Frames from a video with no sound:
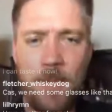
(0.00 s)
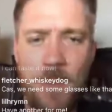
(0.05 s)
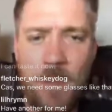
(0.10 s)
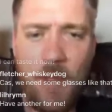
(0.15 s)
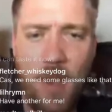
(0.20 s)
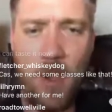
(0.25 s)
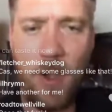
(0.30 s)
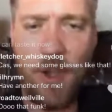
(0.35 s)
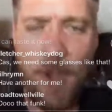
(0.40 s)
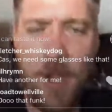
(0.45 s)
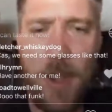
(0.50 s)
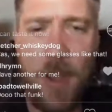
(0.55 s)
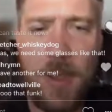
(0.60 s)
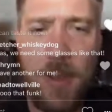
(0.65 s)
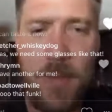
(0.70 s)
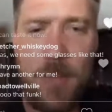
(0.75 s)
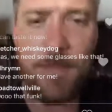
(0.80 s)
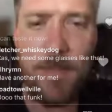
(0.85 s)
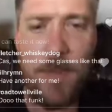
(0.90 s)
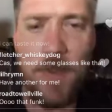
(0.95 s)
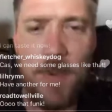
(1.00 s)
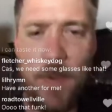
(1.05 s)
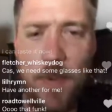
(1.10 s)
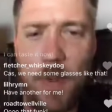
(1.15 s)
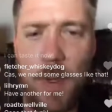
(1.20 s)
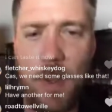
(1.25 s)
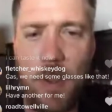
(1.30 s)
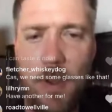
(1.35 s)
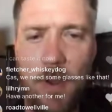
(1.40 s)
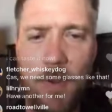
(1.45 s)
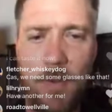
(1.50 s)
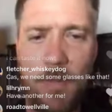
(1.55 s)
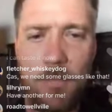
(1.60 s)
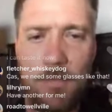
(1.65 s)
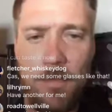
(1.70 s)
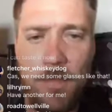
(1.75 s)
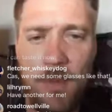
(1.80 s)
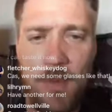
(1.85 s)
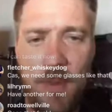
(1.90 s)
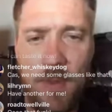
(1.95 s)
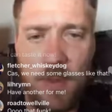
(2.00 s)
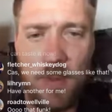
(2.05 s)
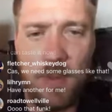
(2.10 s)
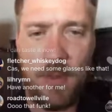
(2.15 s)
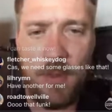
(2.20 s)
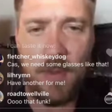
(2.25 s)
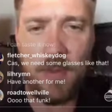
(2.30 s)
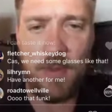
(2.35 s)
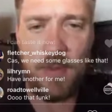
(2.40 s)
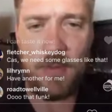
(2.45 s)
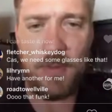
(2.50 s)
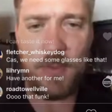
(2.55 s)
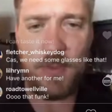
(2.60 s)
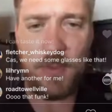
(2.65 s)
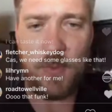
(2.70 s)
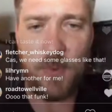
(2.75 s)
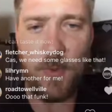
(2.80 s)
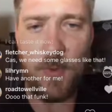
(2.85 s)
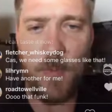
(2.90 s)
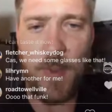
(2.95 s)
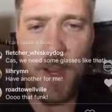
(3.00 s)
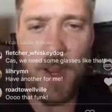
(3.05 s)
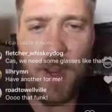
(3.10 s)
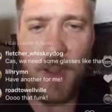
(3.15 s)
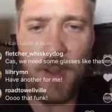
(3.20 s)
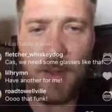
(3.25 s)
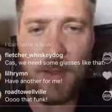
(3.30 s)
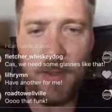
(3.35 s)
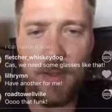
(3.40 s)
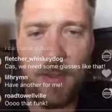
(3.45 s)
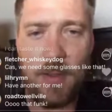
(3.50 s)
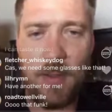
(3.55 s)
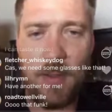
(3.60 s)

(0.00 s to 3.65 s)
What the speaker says: All right, here we go. Let's scroll back.